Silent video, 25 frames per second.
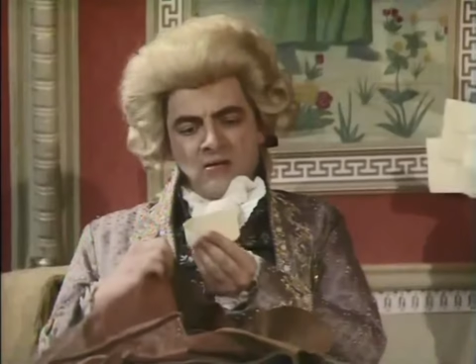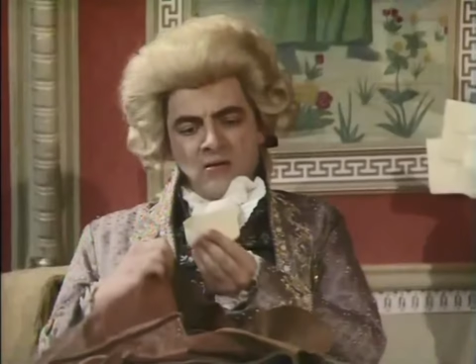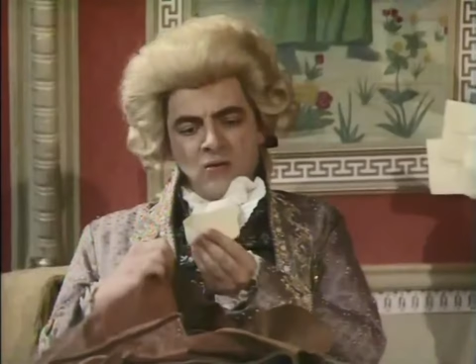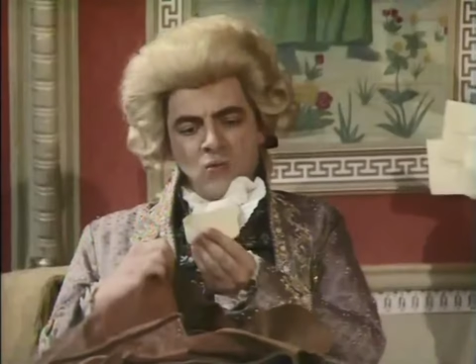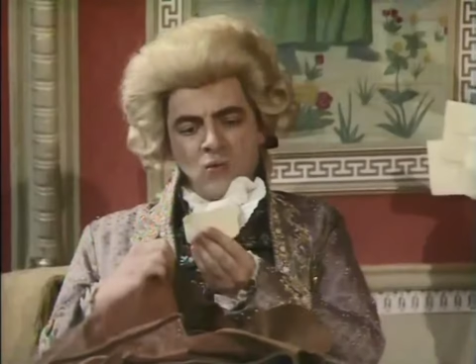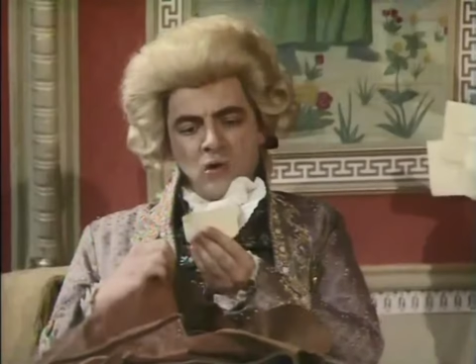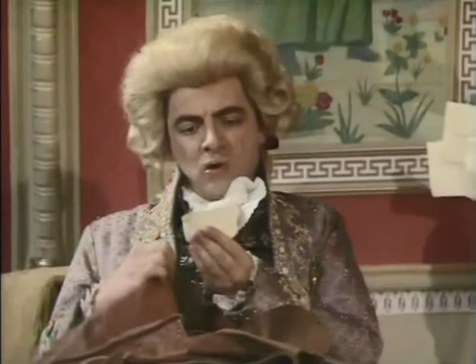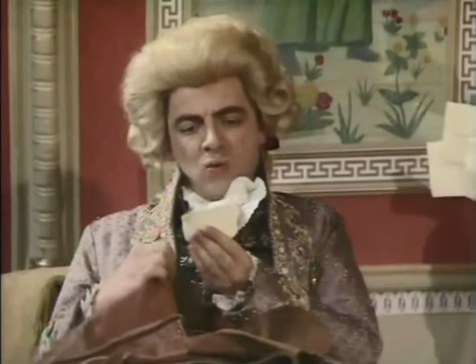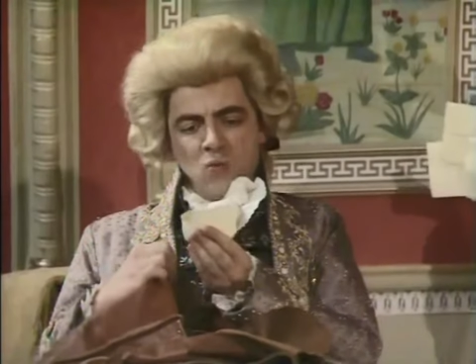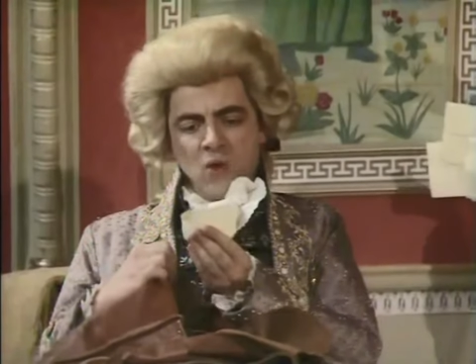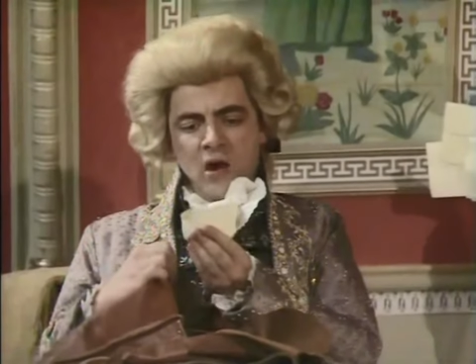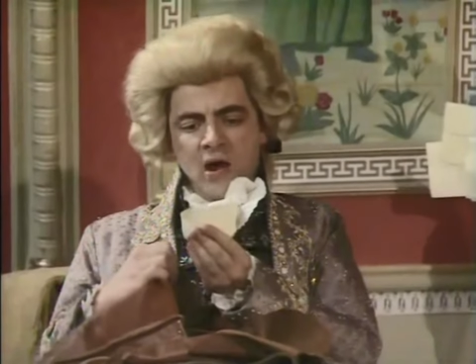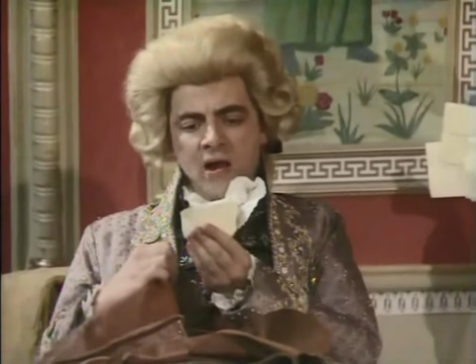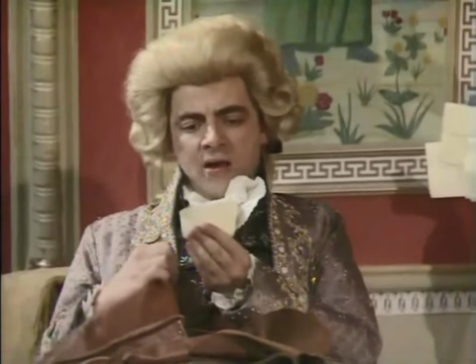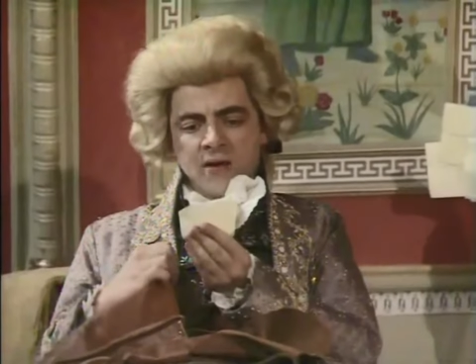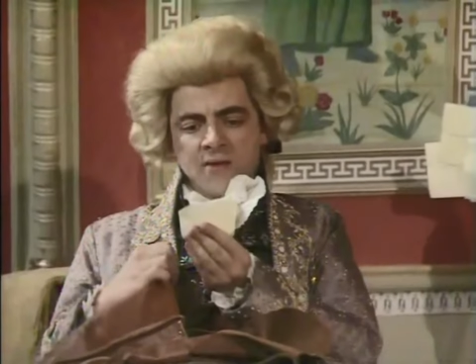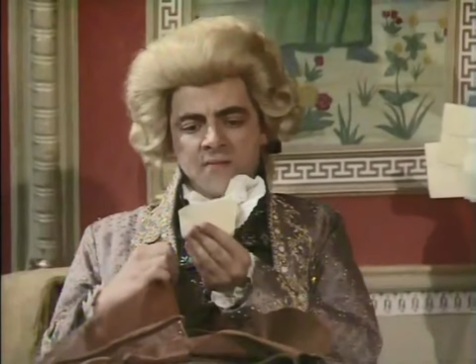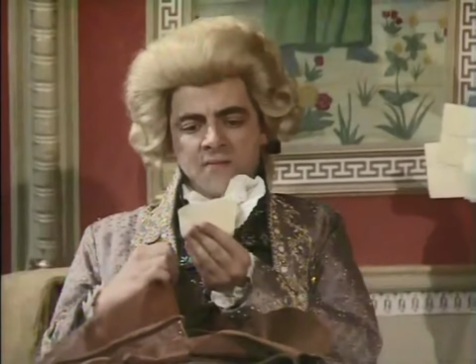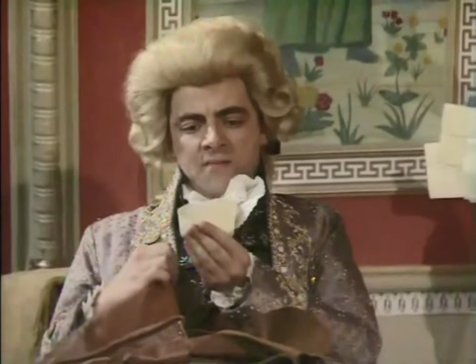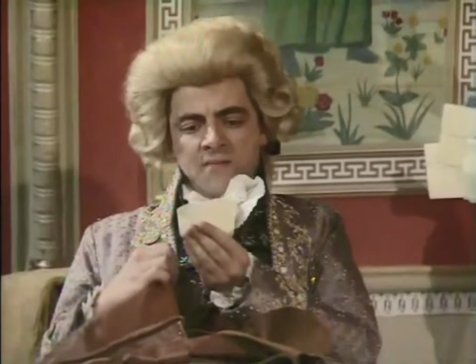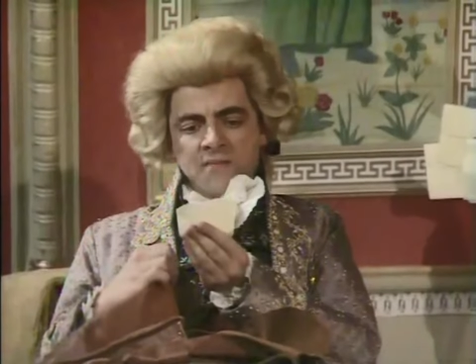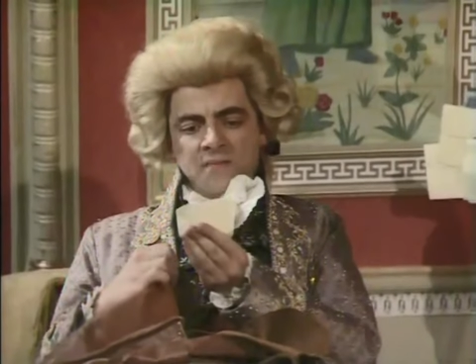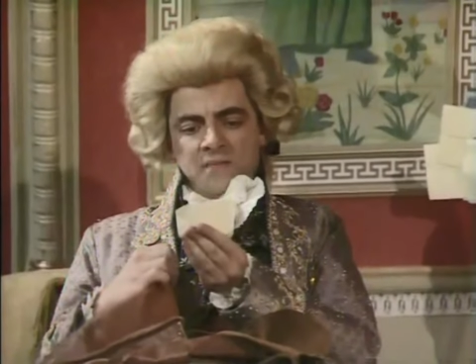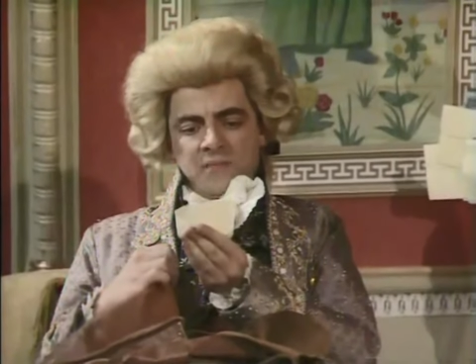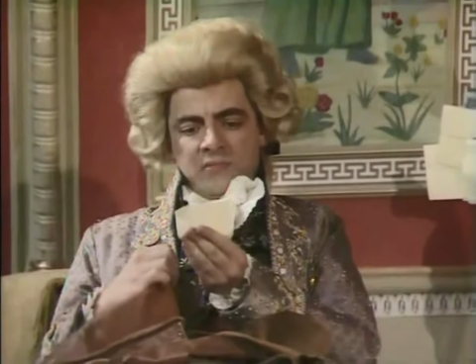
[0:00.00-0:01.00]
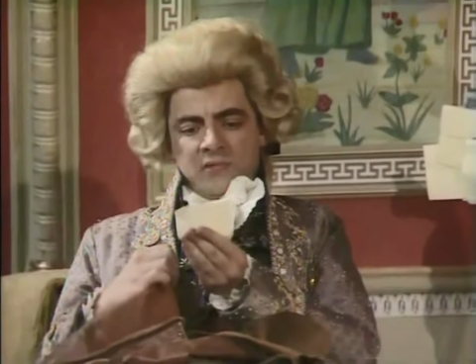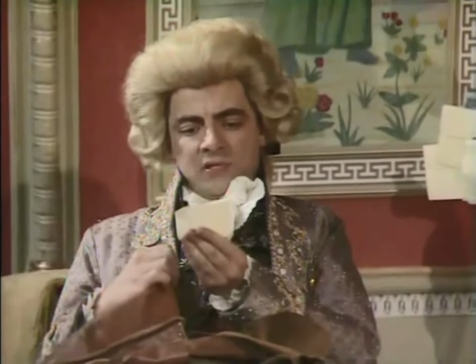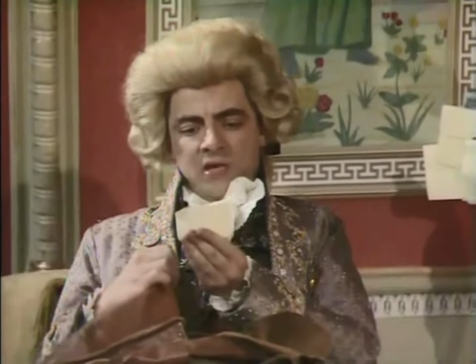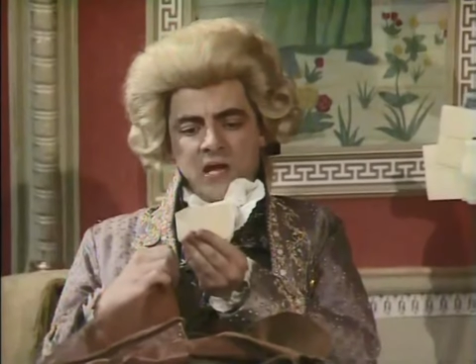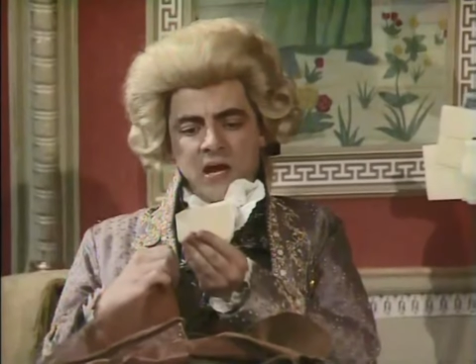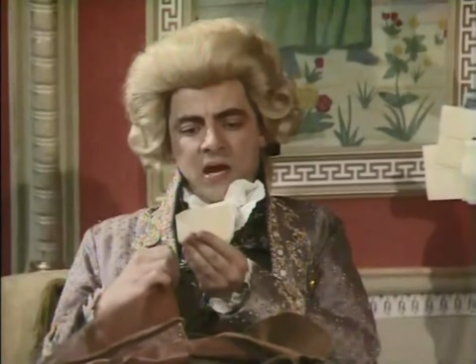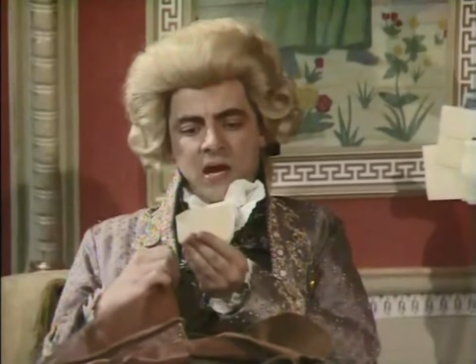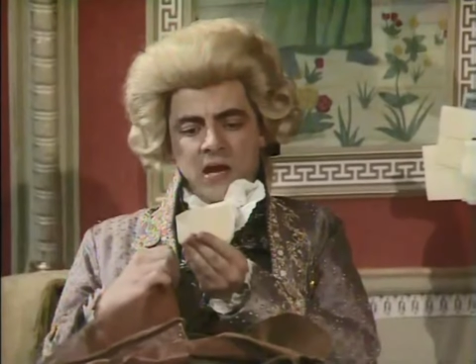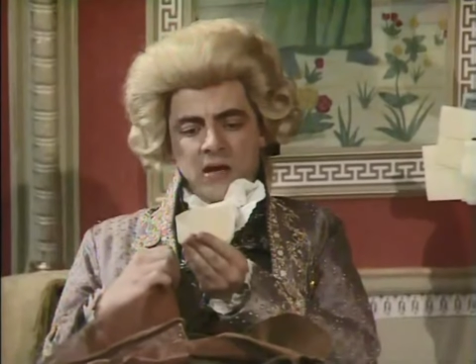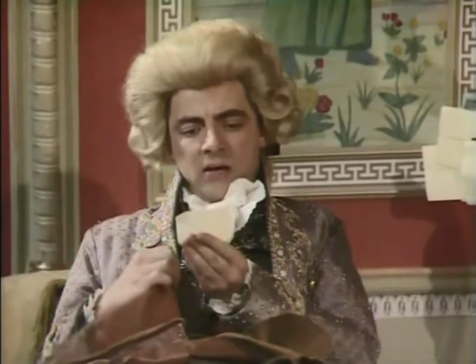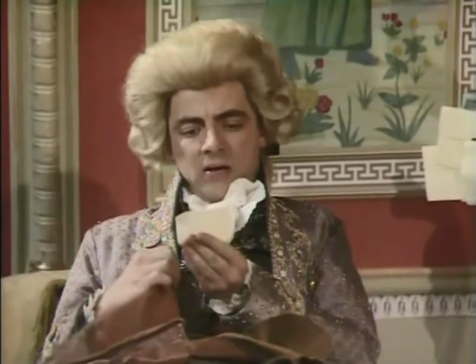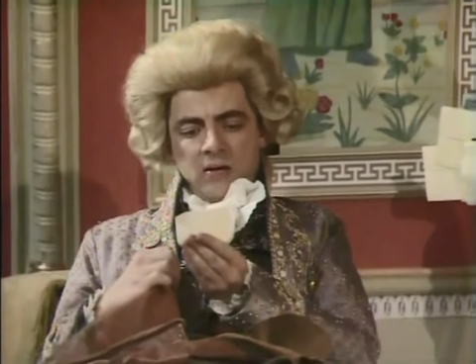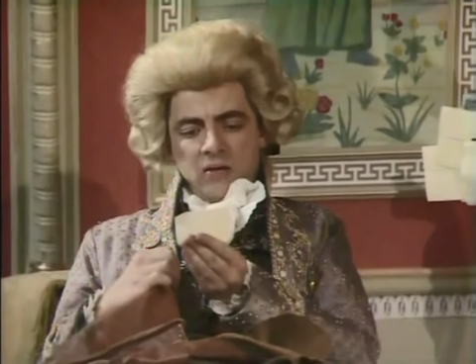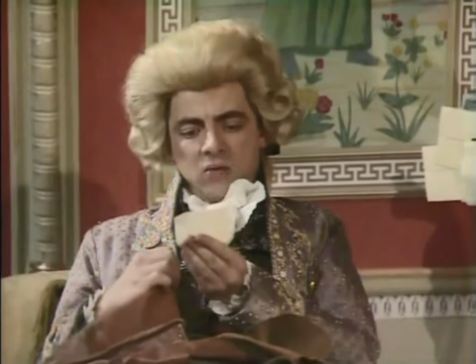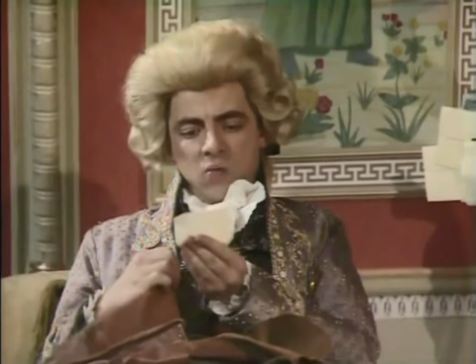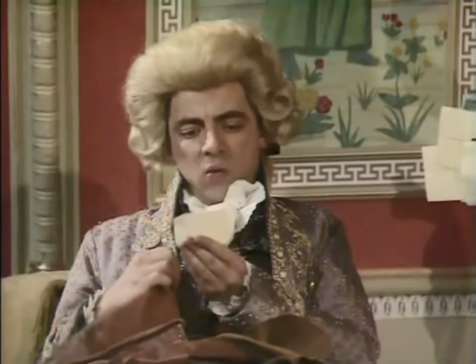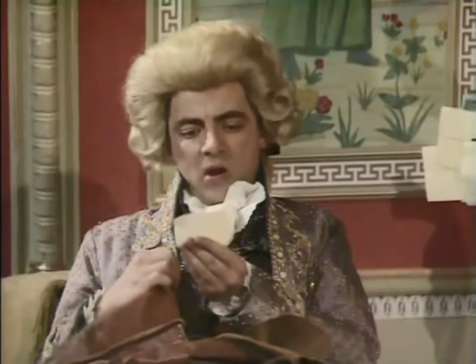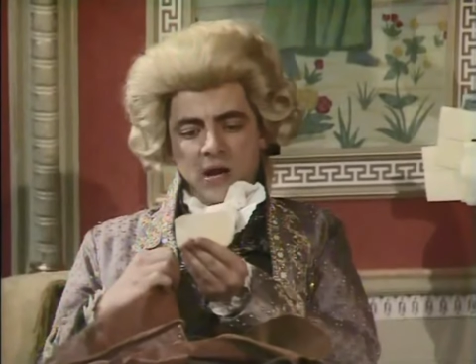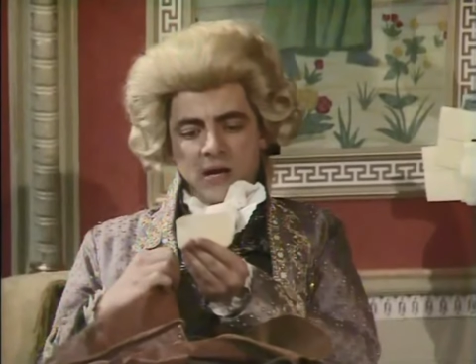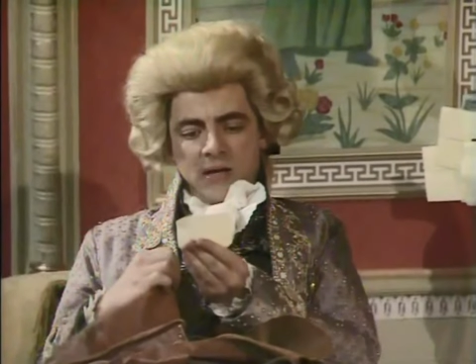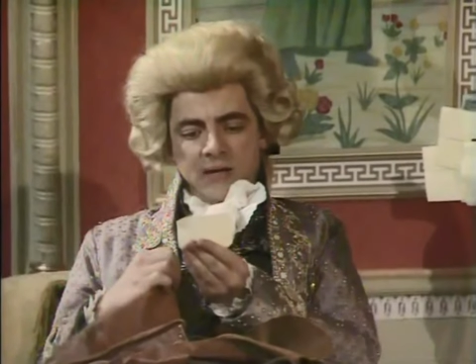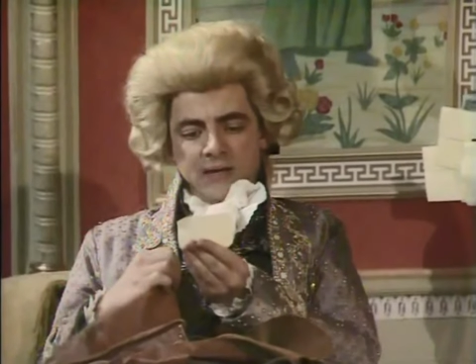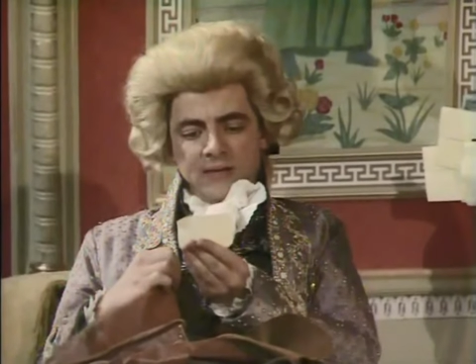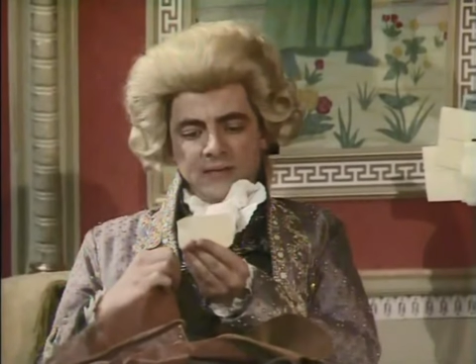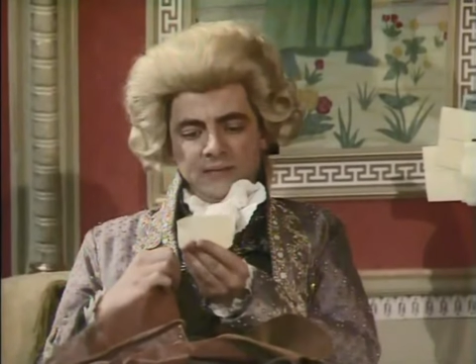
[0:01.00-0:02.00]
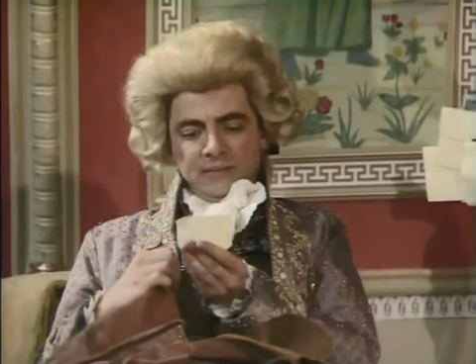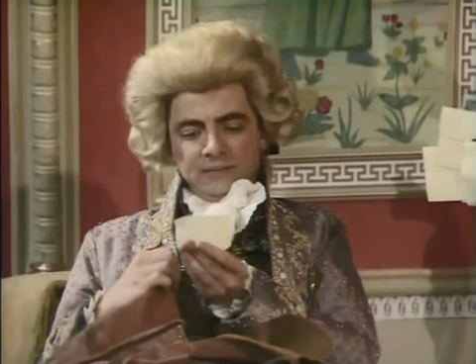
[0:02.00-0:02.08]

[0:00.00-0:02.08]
We won. Signed, Wellington.